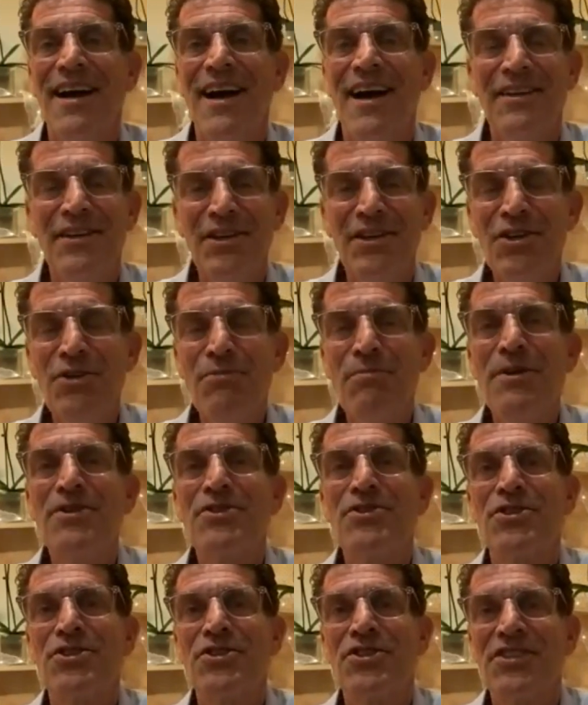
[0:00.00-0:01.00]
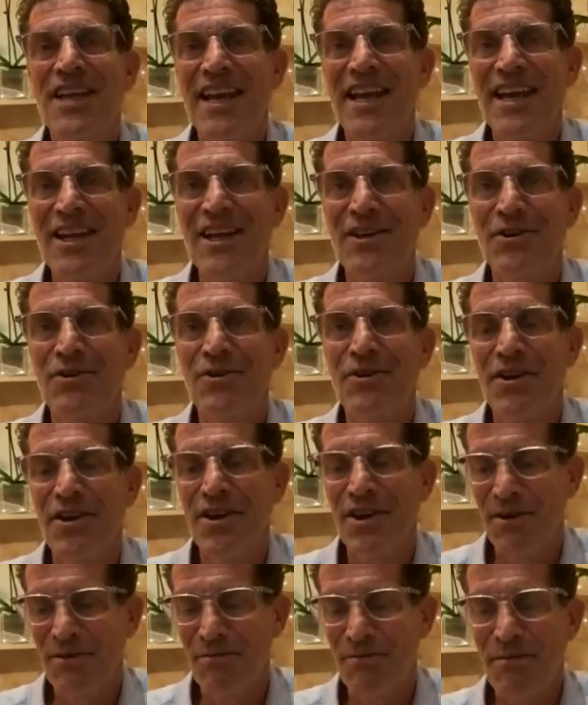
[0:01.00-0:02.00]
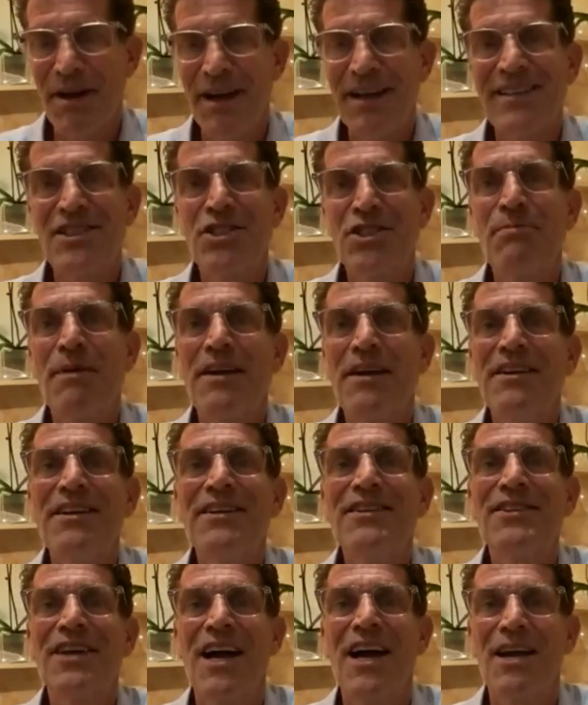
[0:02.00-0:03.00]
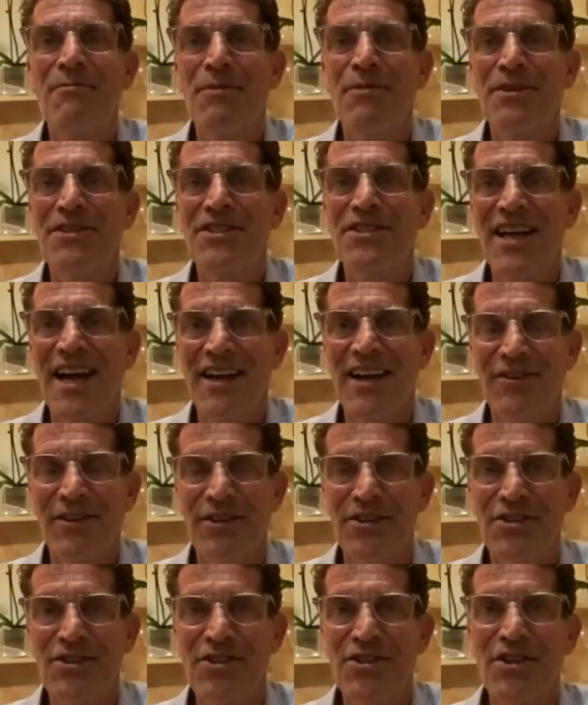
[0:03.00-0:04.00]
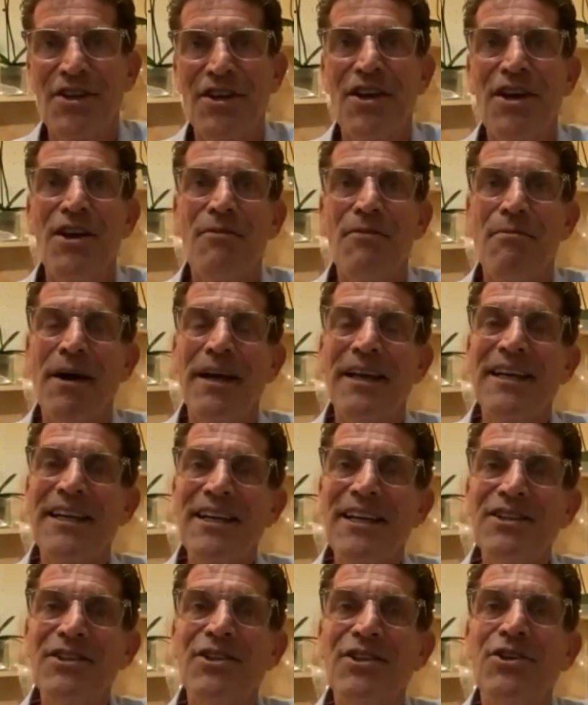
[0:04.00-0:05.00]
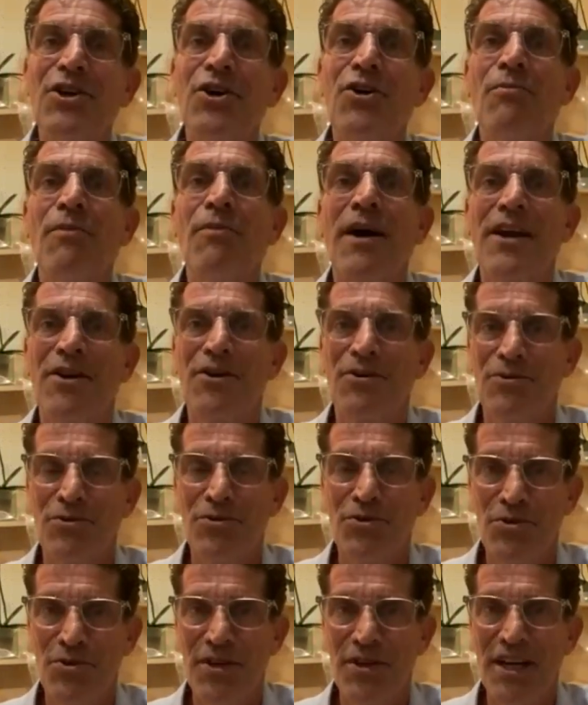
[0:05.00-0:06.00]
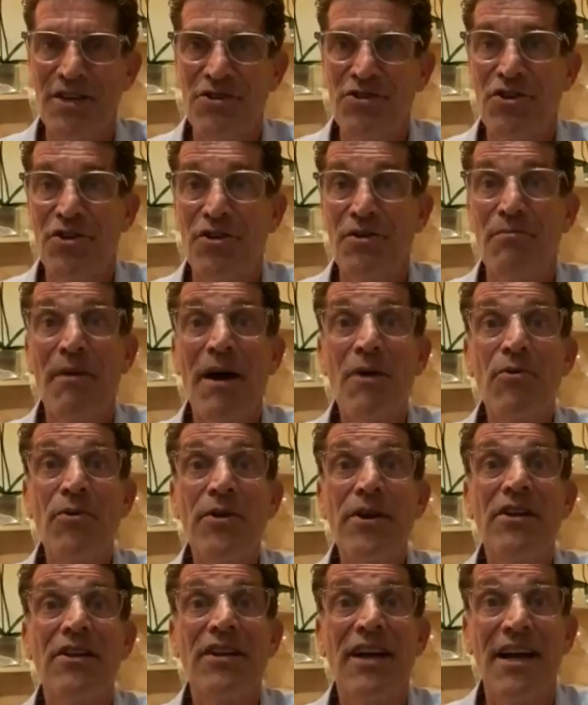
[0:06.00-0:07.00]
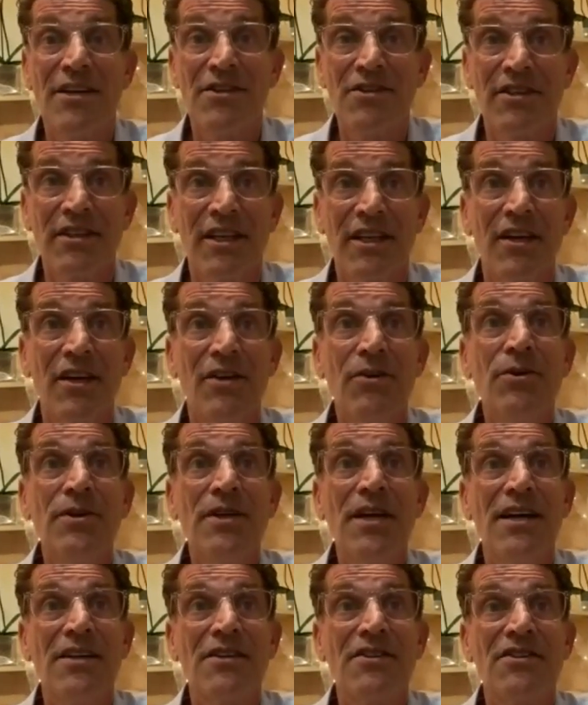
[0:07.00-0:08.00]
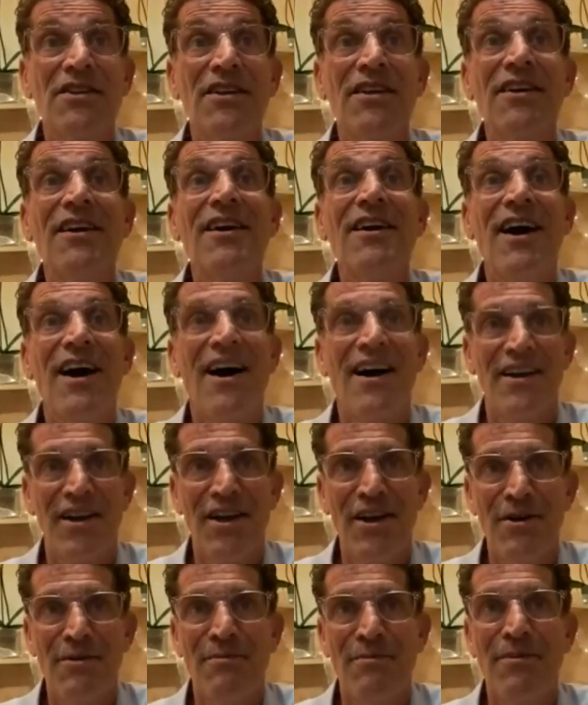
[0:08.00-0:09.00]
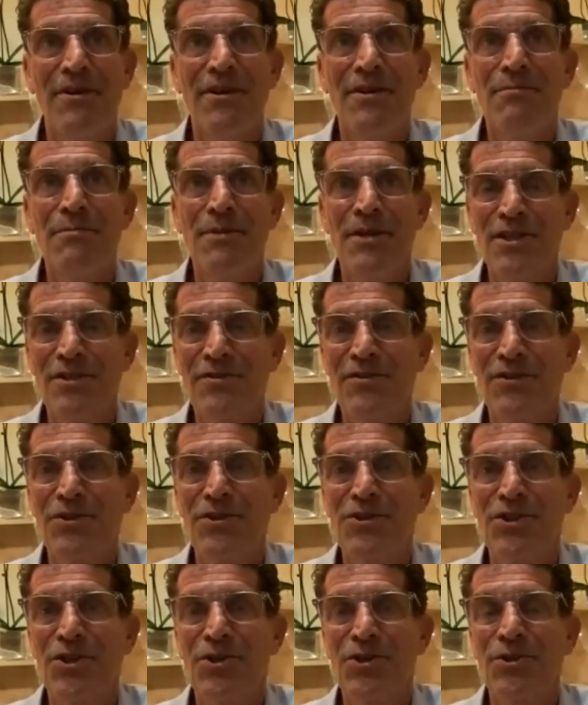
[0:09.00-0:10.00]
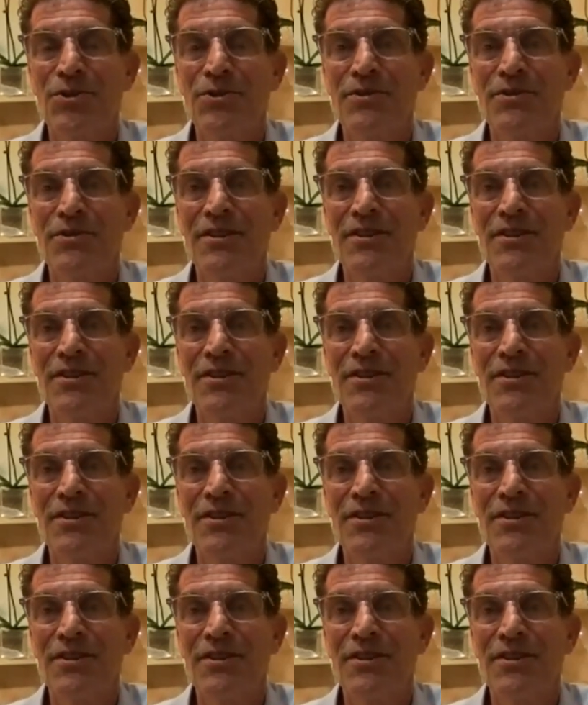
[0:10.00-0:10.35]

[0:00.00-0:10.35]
I need to be sustained by spending time in silence, by getting to know my own true nature, by realizing that, oh yes, I am a peaceful soul.